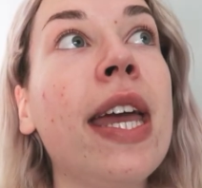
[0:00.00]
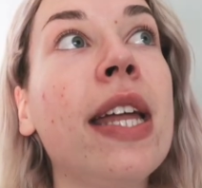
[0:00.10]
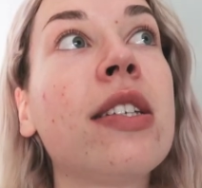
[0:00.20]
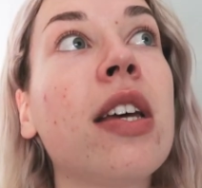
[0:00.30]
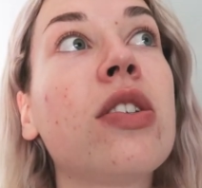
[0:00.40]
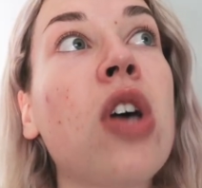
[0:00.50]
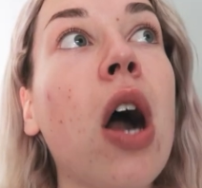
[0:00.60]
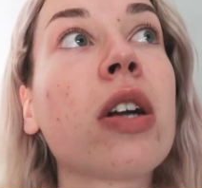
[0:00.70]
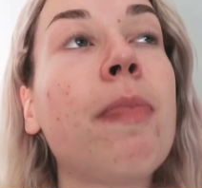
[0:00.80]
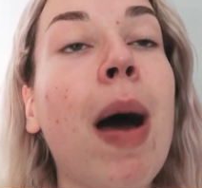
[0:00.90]
It
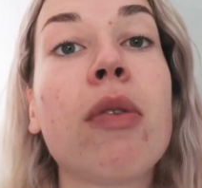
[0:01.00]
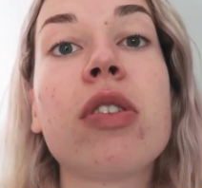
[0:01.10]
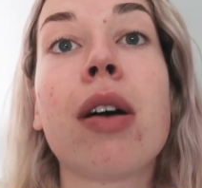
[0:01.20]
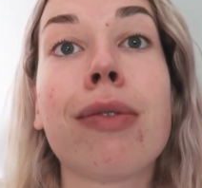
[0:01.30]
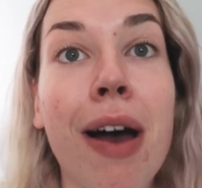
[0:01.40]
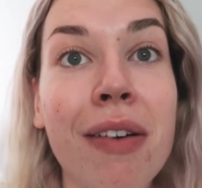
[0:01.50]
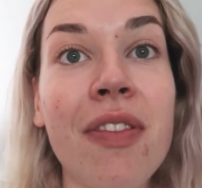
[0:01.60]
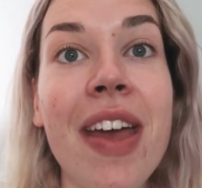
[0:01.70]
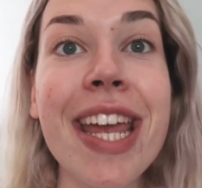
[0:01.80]
talked about a lot of